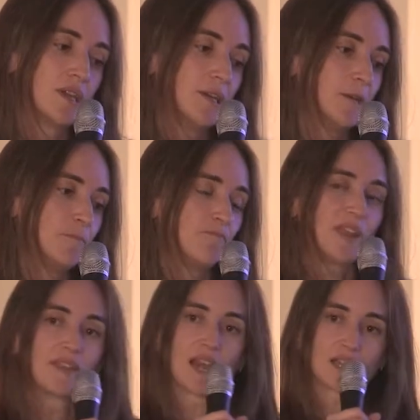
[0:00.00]

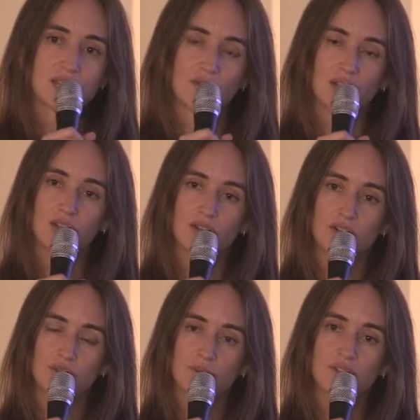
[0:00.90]
In the last 3
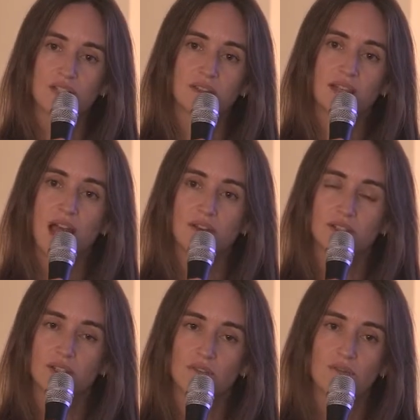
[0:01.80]
years, we've seen the
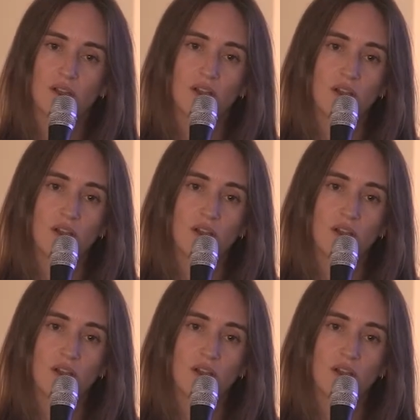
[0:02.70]
count of